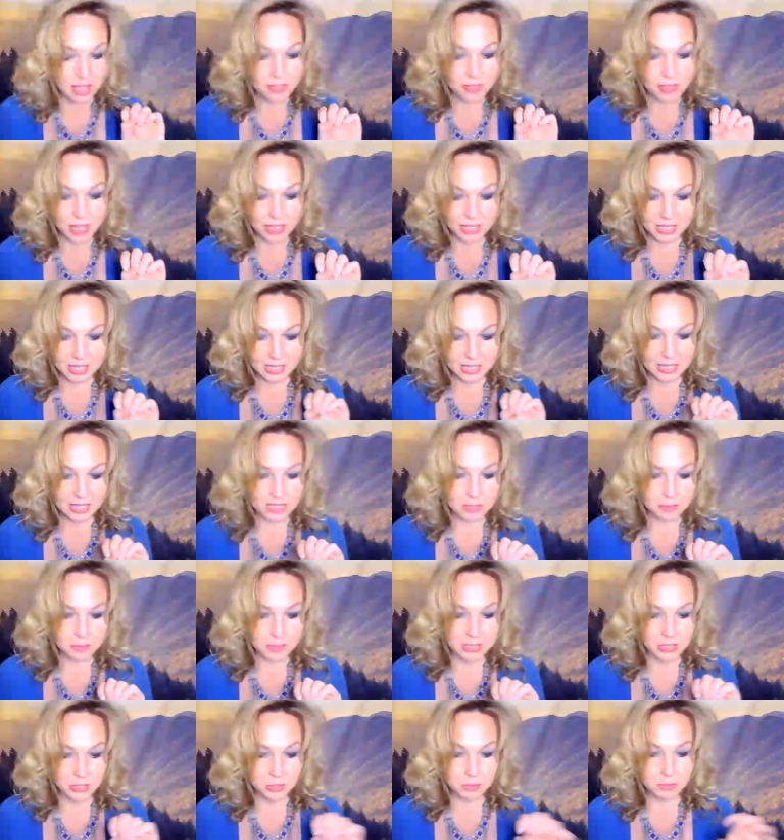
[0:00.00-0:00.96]
that can get to
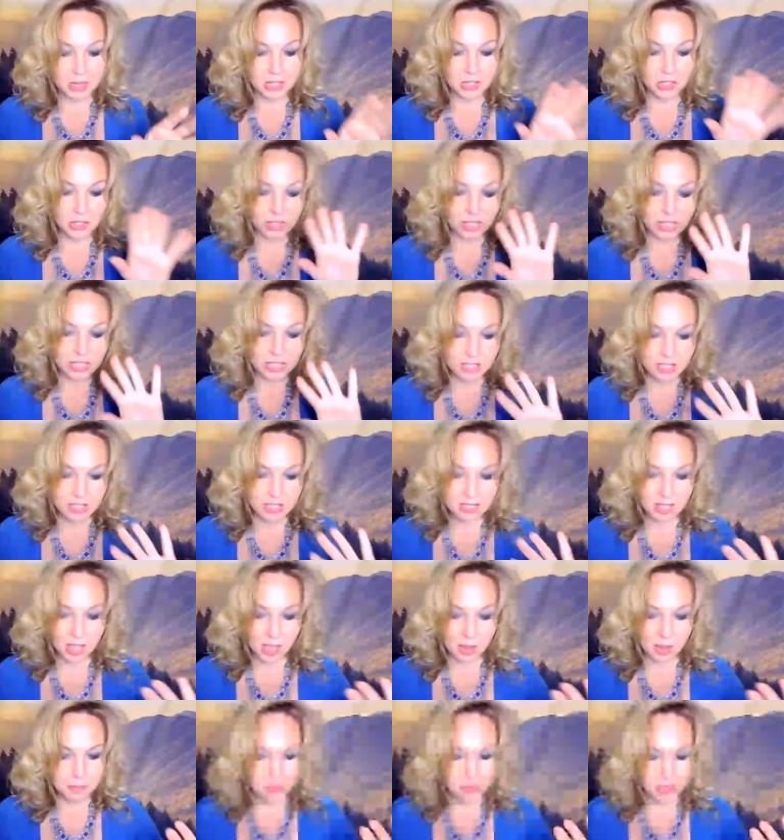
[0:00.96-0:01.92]
be too much. Let's
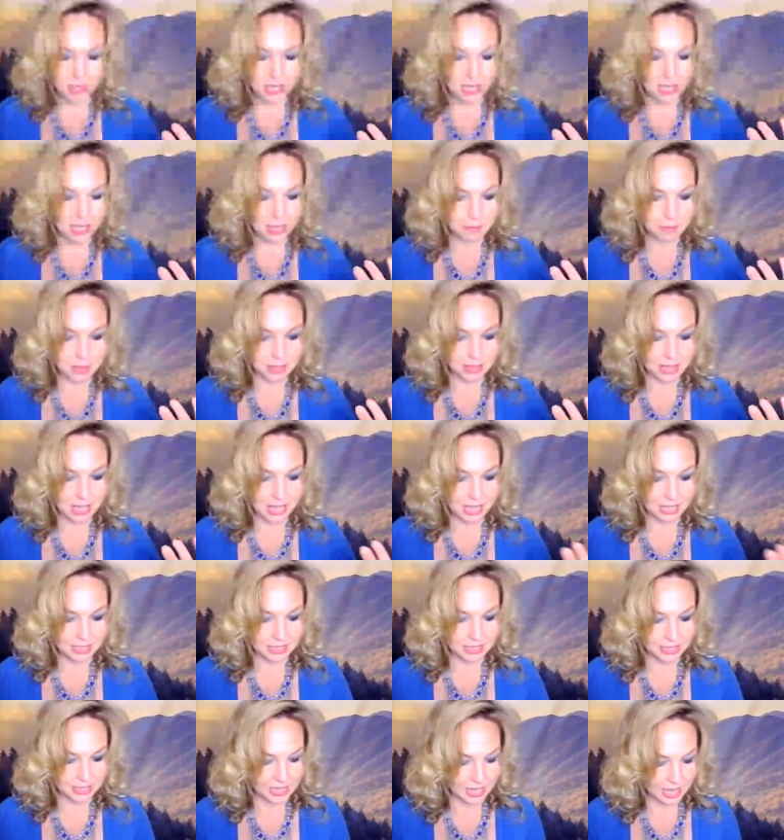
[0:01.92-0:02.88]
stop thinking about that
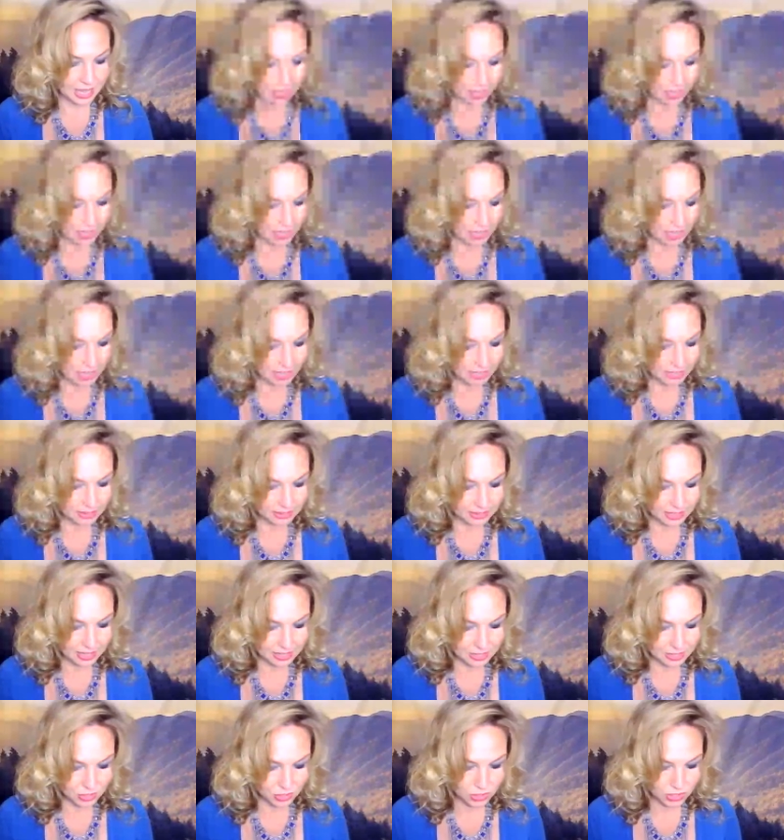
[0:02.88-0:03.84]
today
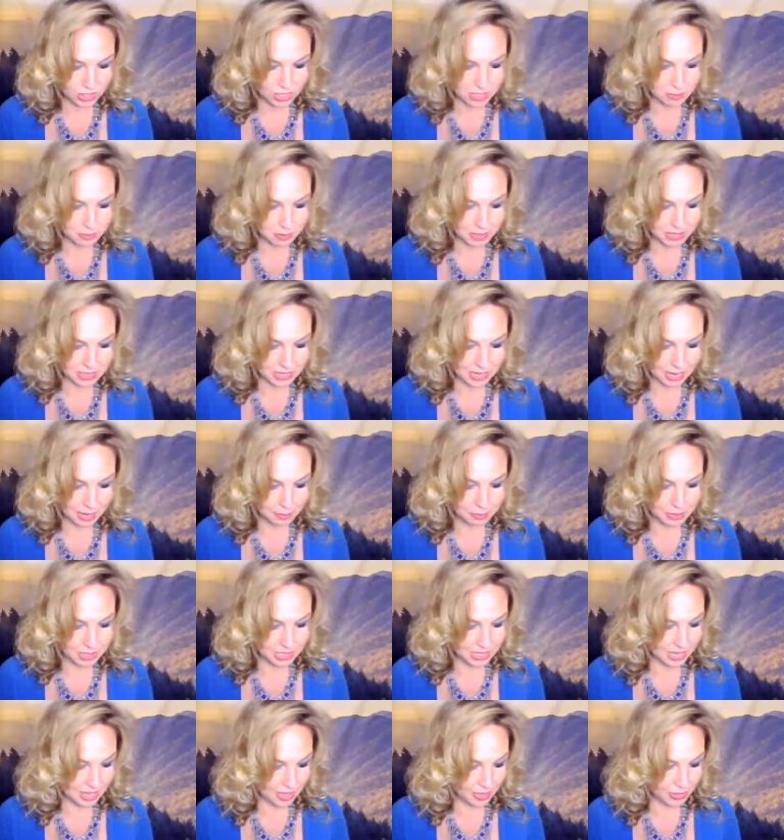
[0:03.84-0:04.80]
Let's just spend time
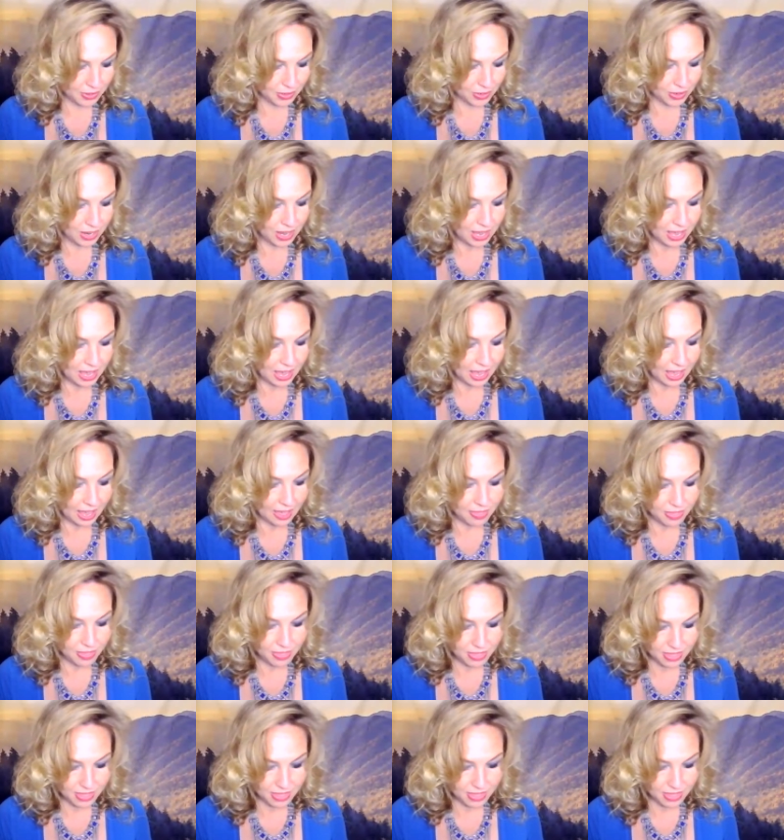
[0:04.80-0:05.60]
together. And